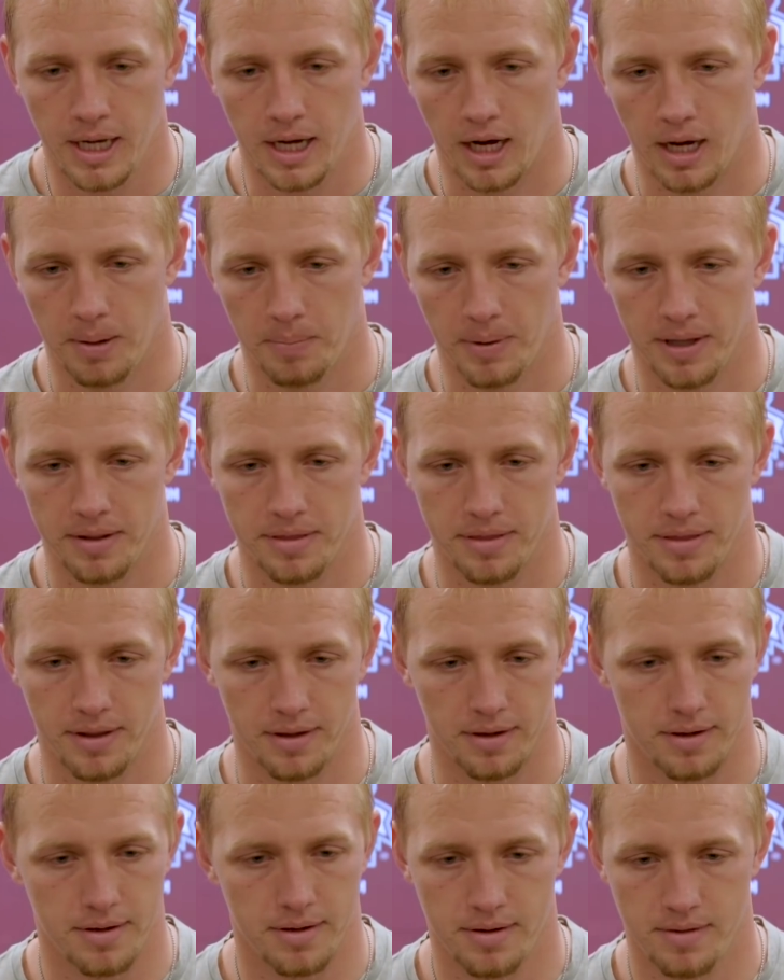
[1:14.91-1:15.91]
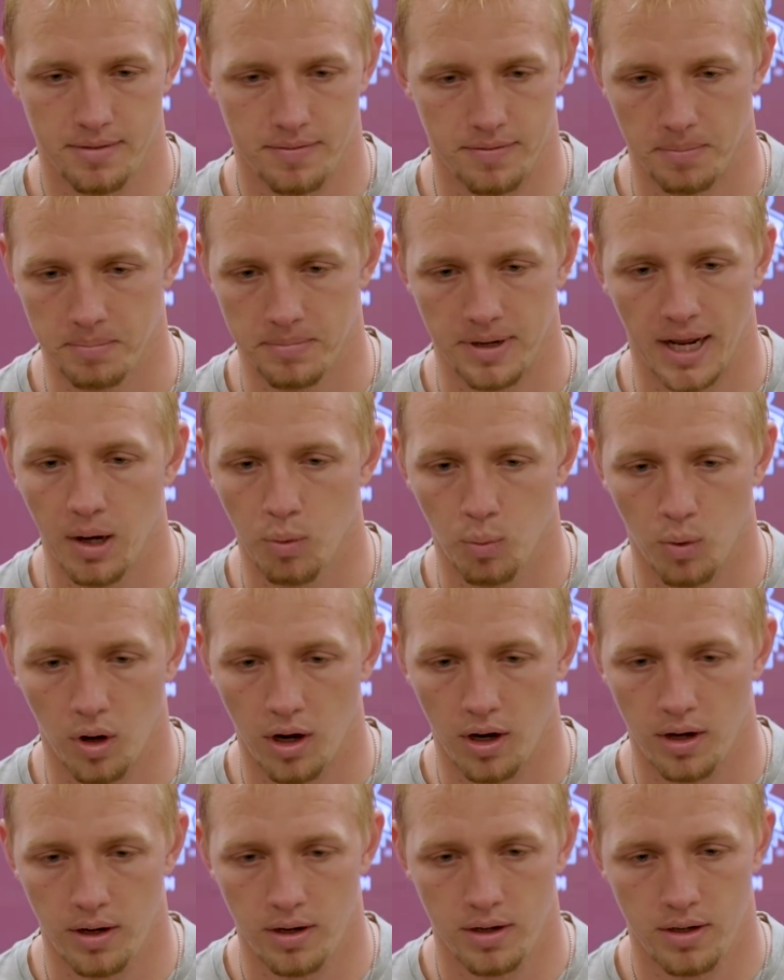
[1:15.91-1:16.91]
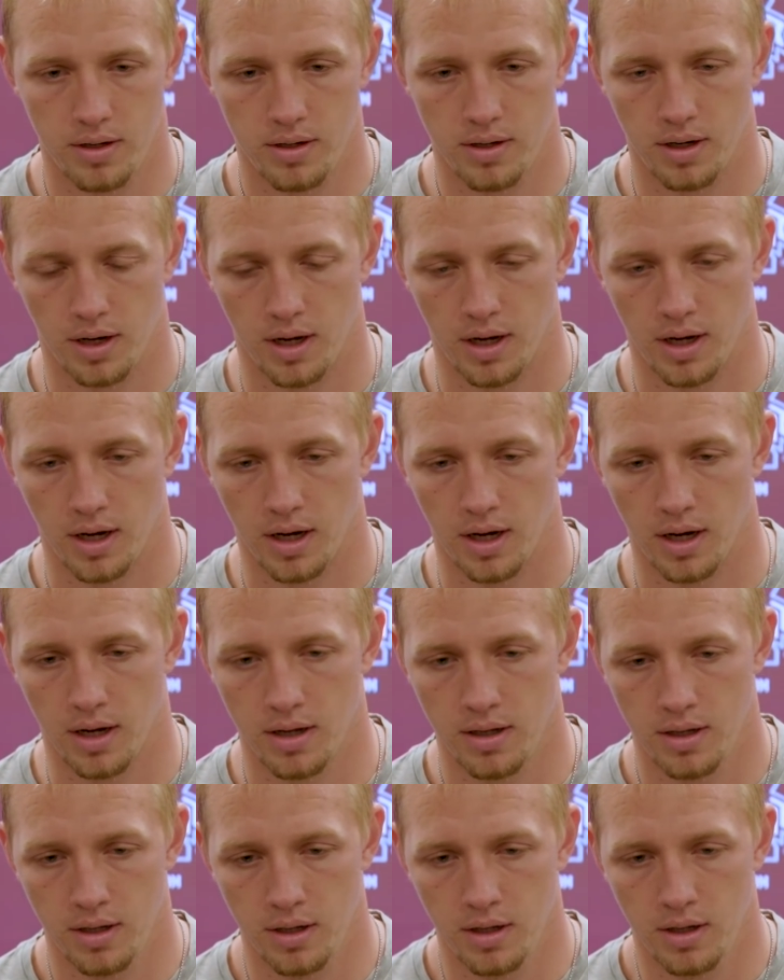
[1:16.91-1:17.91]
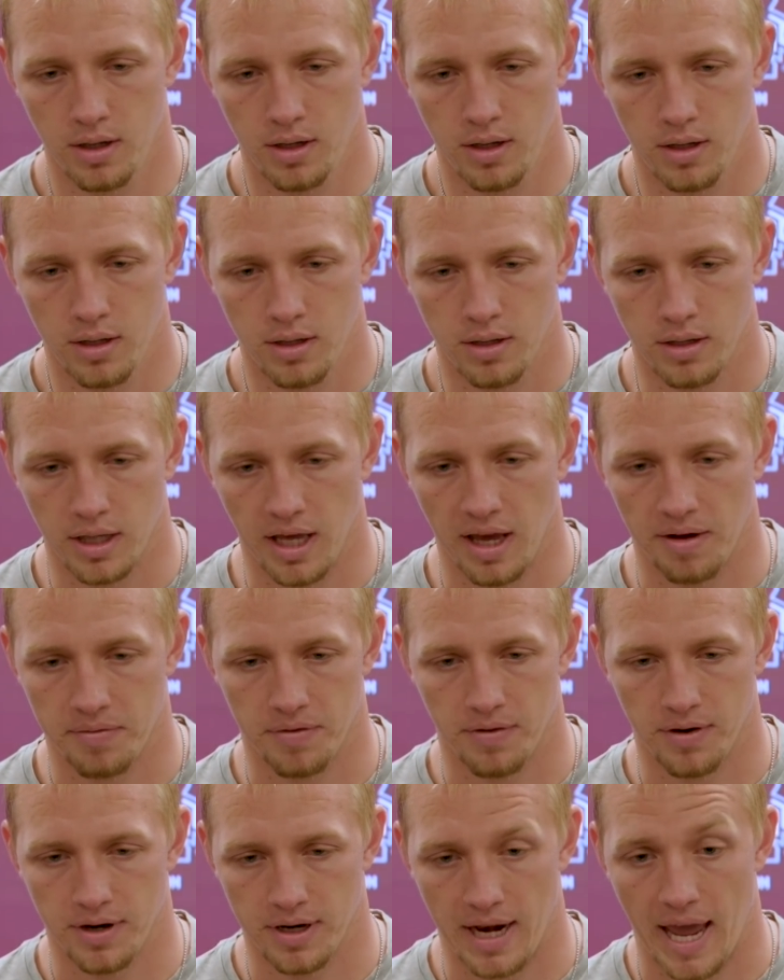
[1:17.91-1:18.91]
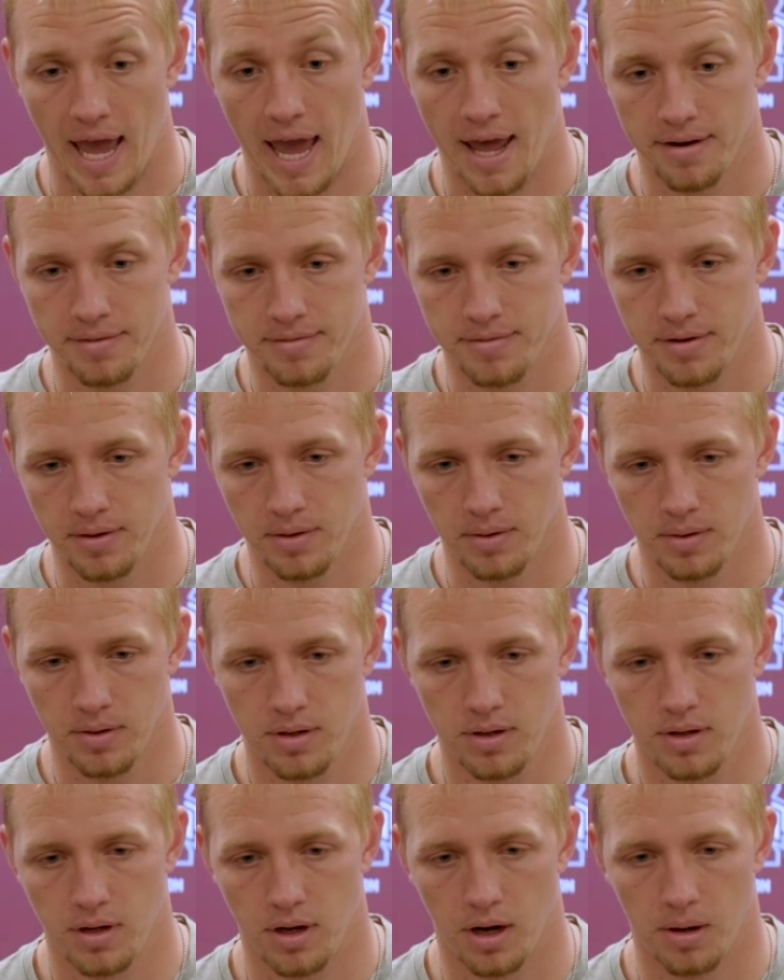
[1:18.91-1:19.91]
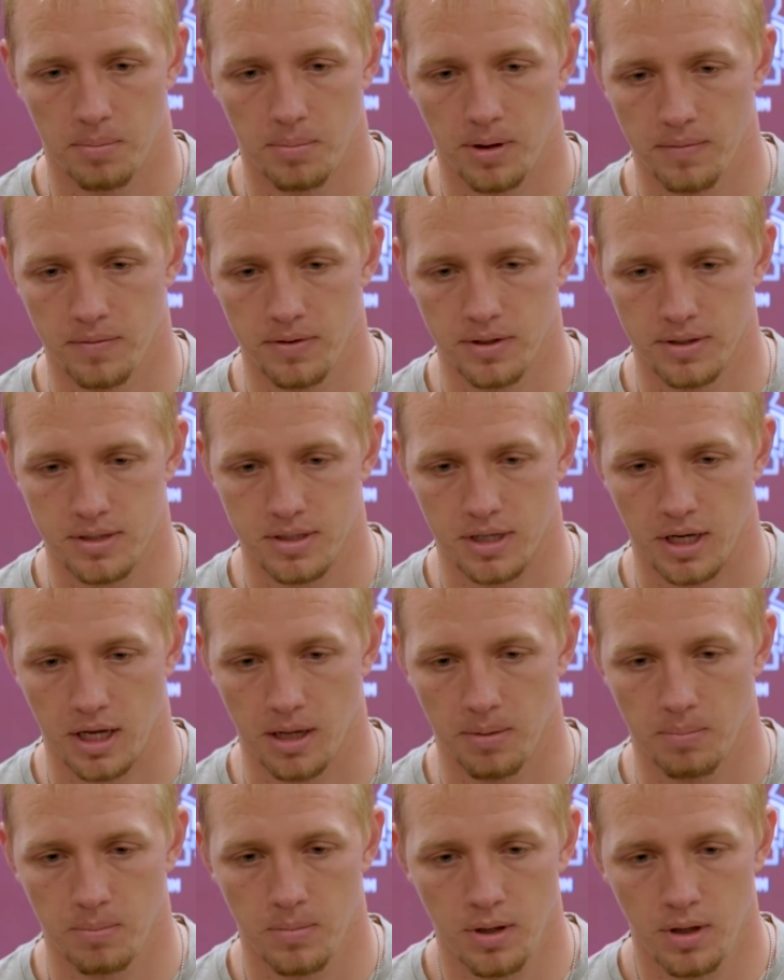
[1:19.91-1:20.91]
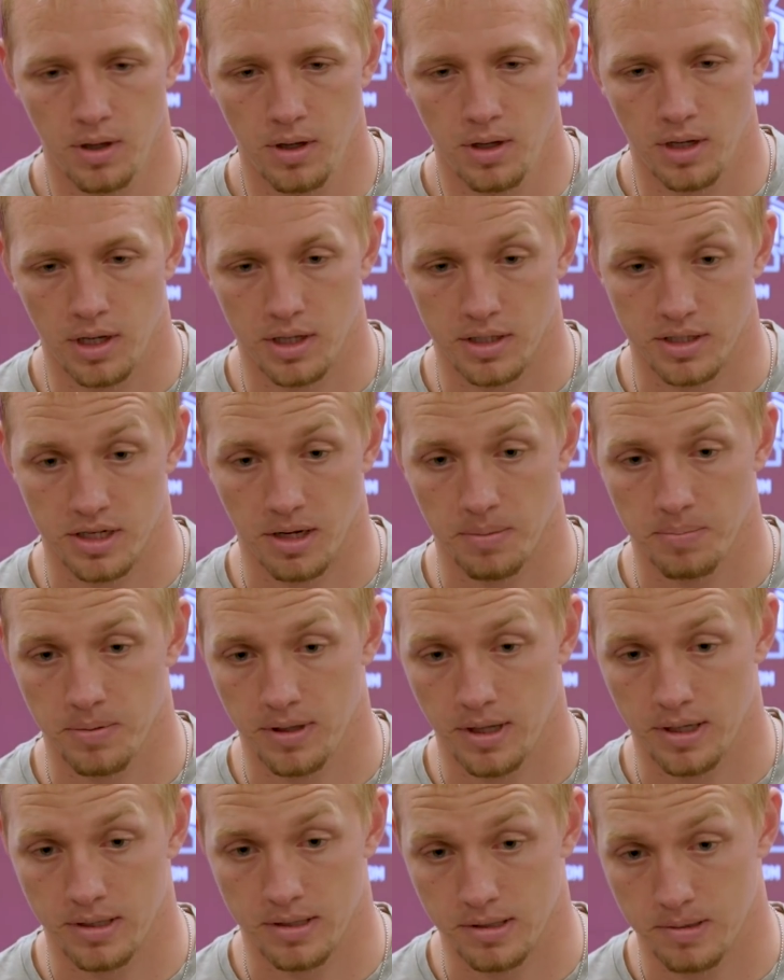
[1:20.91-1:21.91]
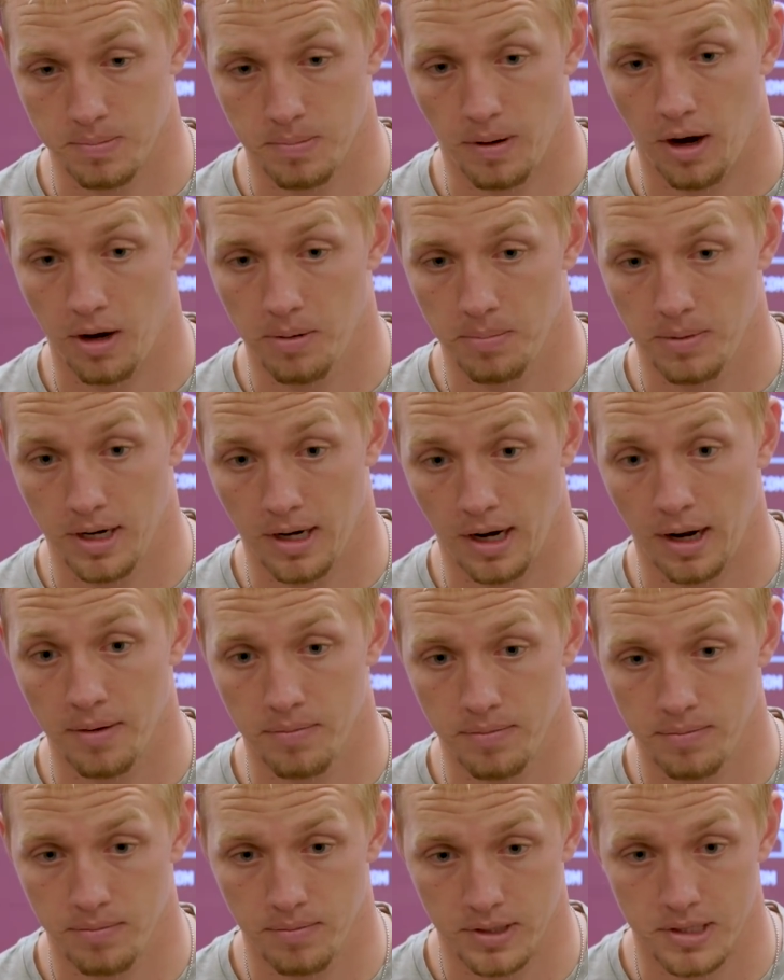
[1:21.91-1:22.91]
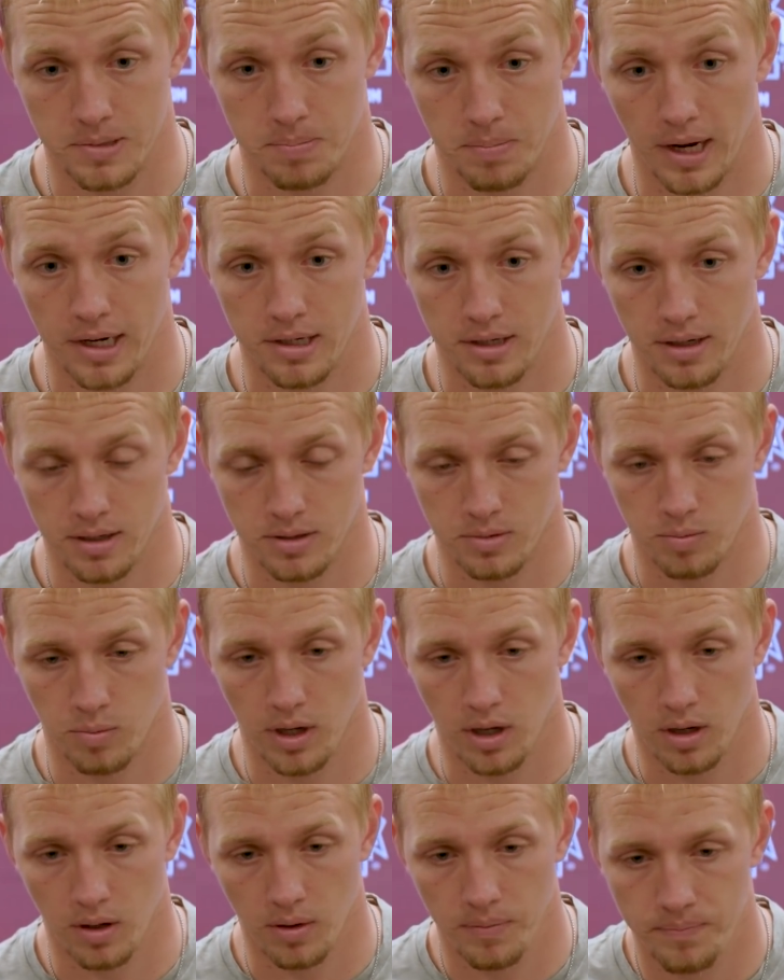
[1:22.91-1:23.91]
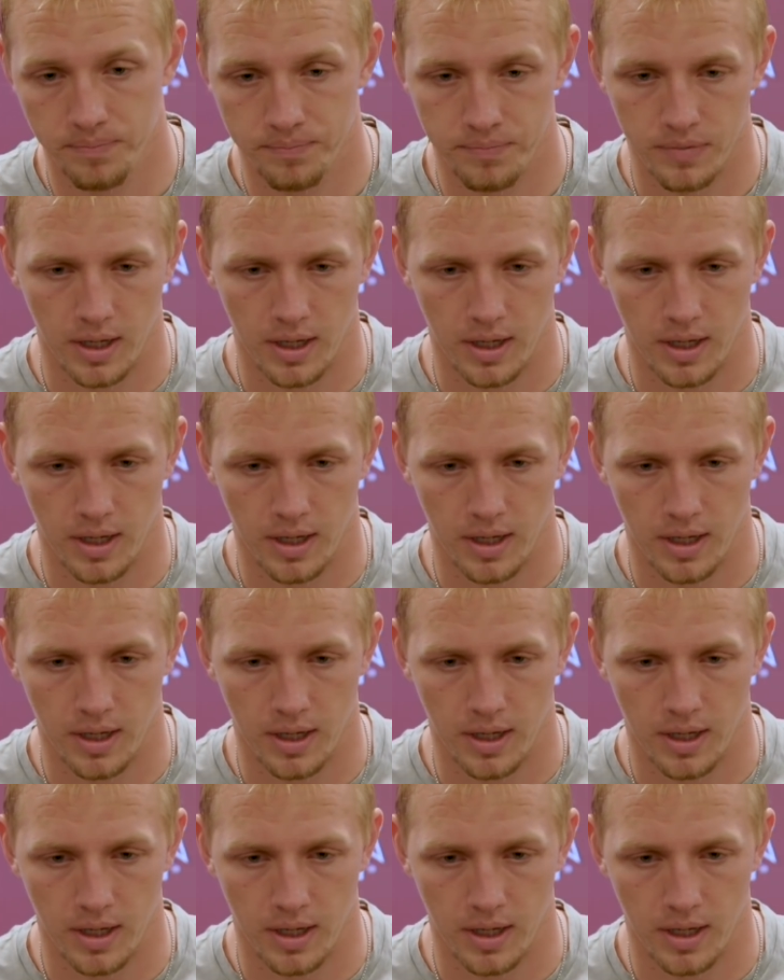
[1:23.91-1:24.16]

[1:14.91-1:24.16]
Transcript: I think from day one, the effort and attitude of this team is something that's inspired me, and I've respected as well.